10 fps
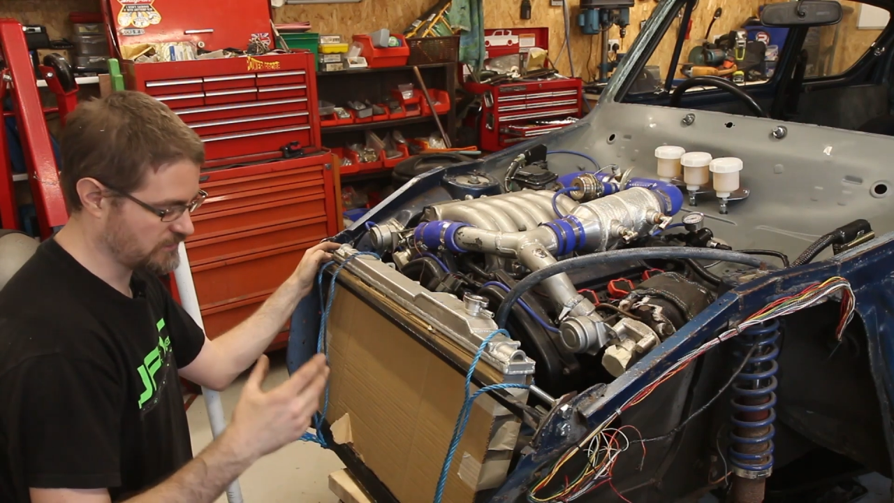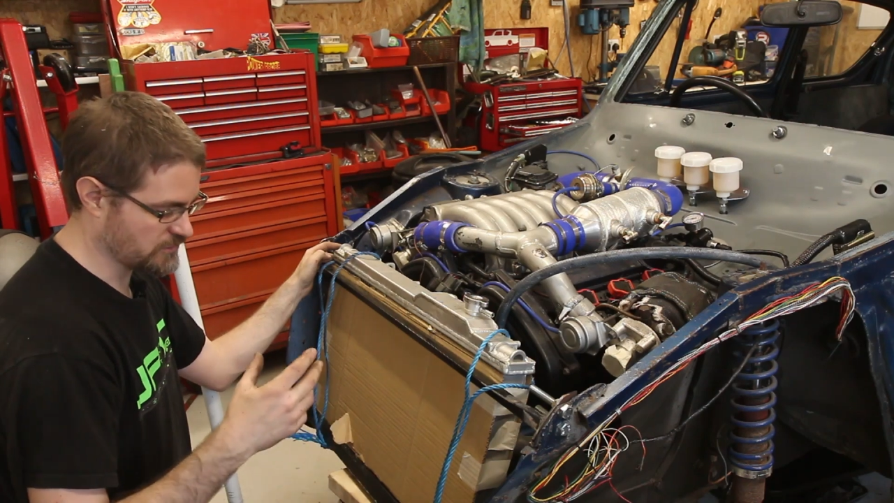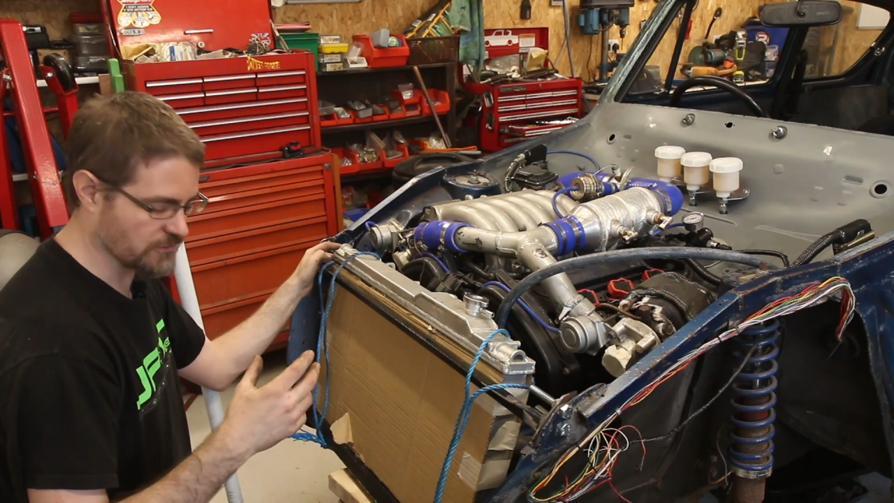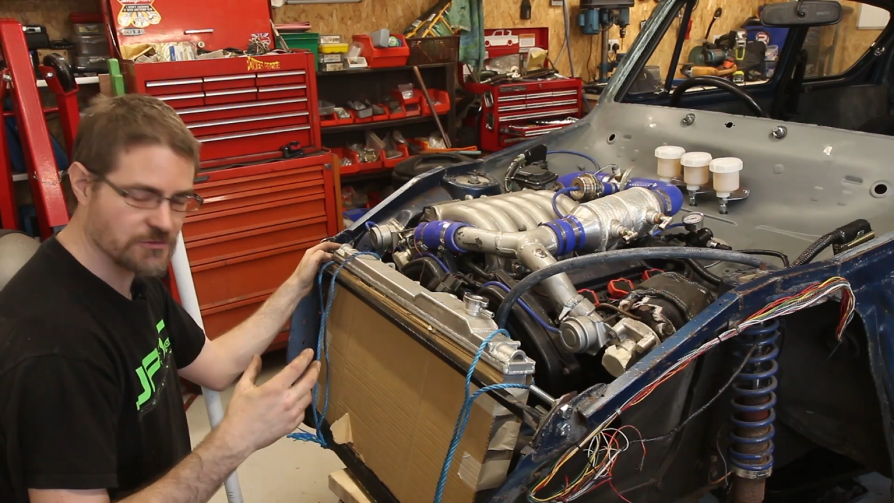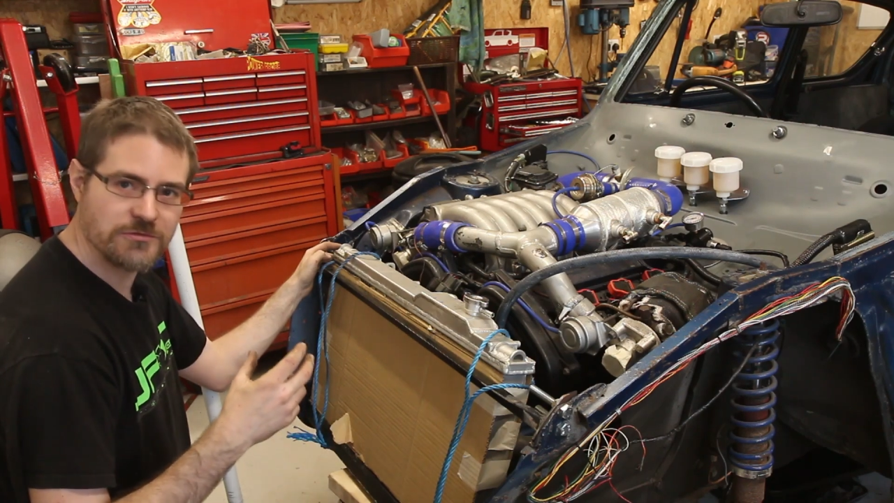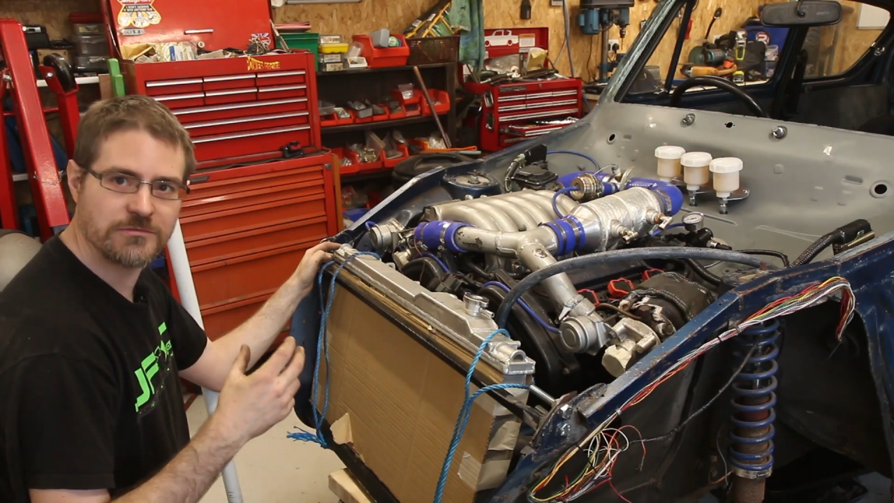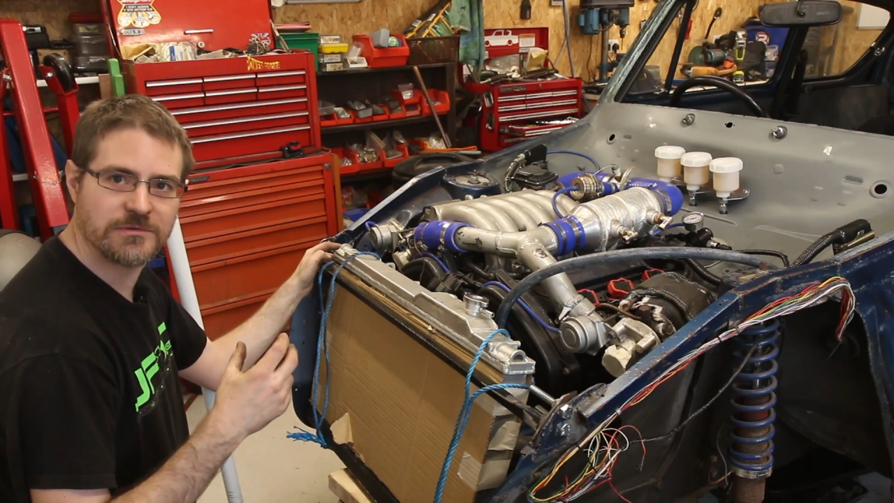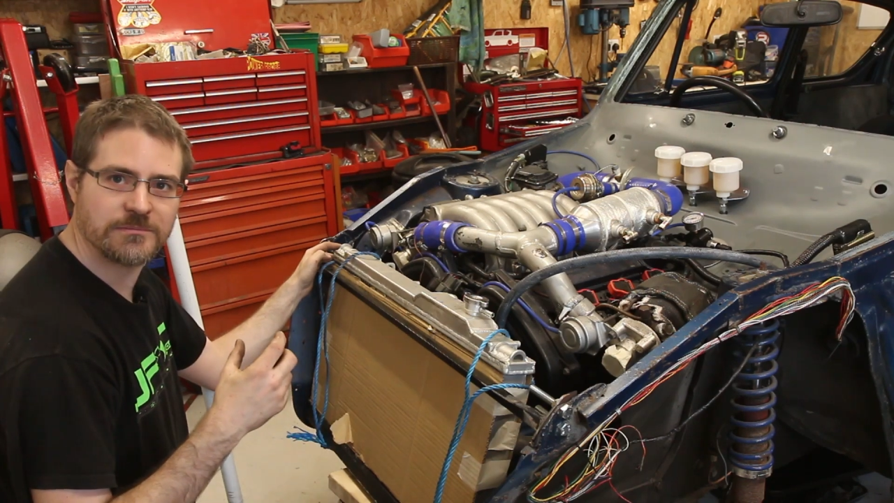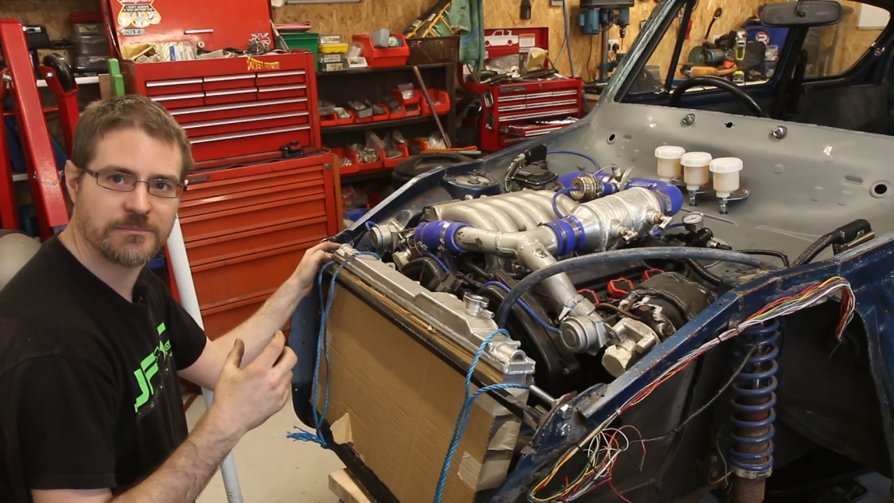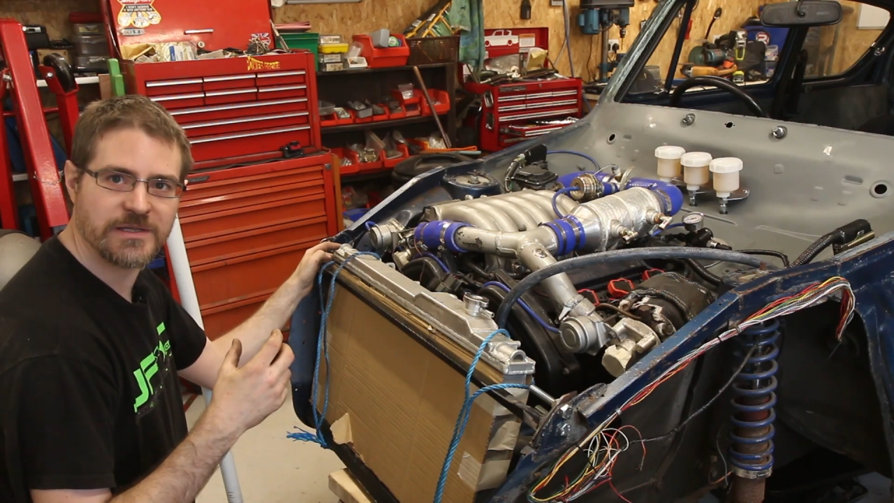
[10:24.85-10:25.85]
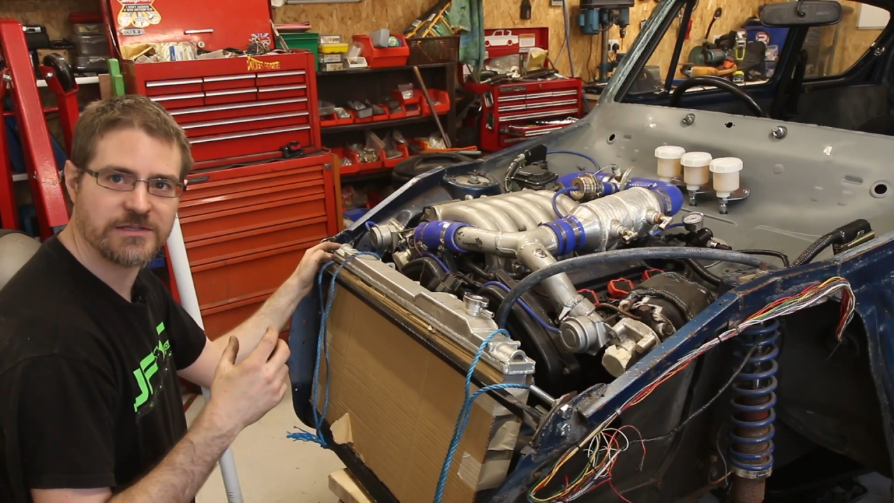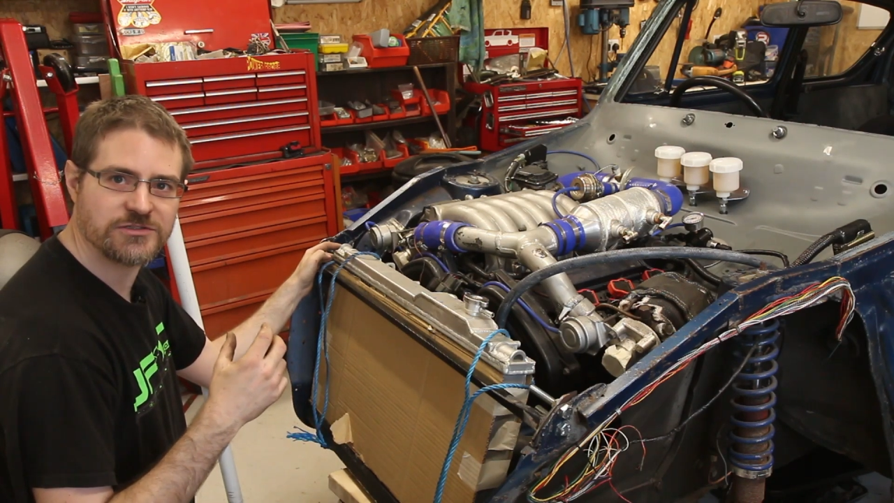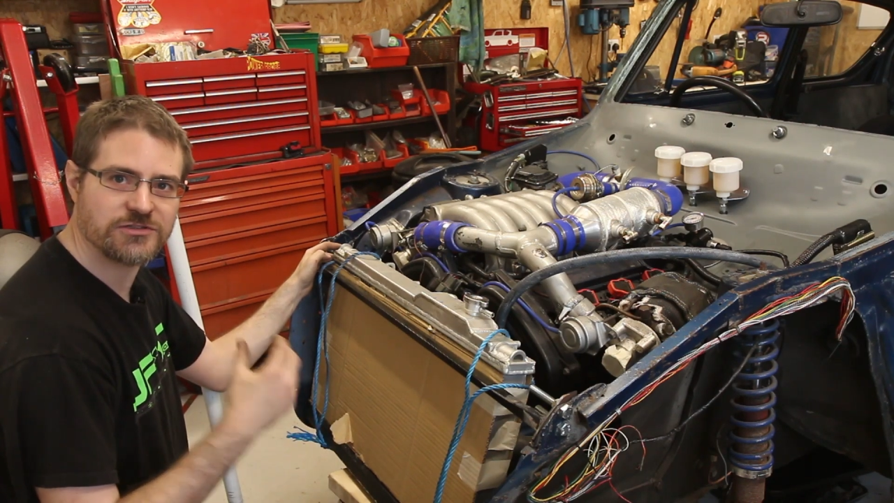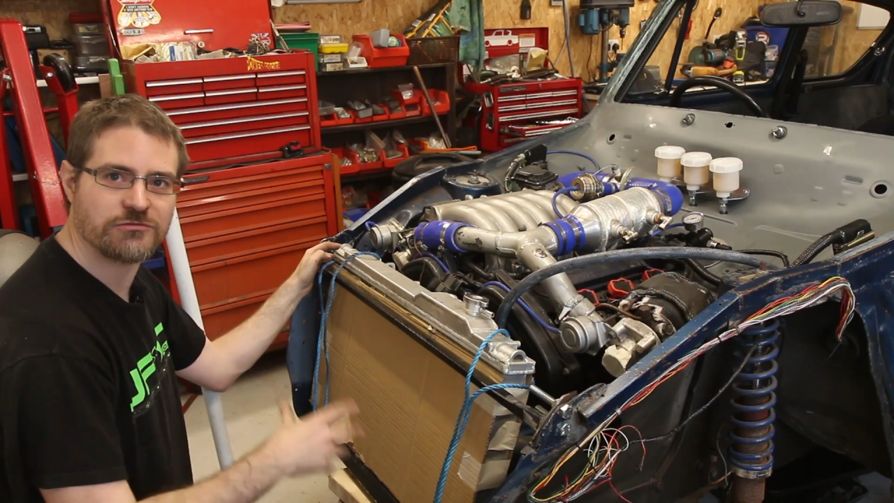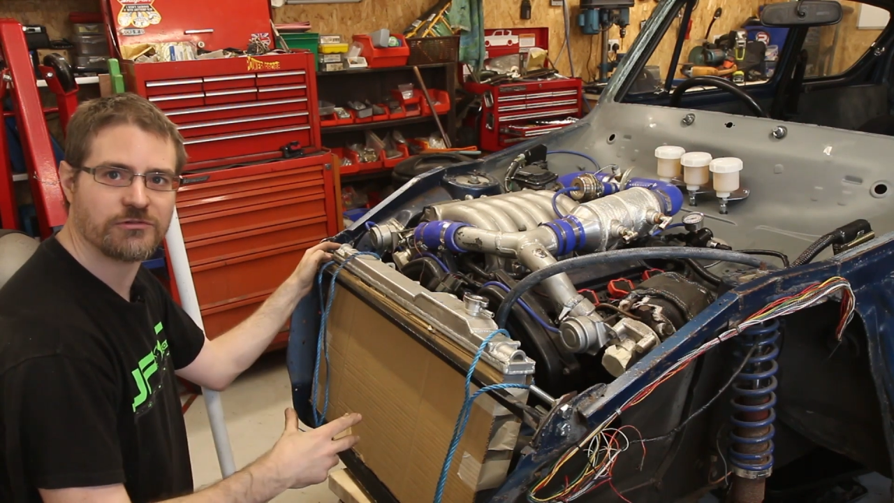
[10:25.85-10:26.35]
to be just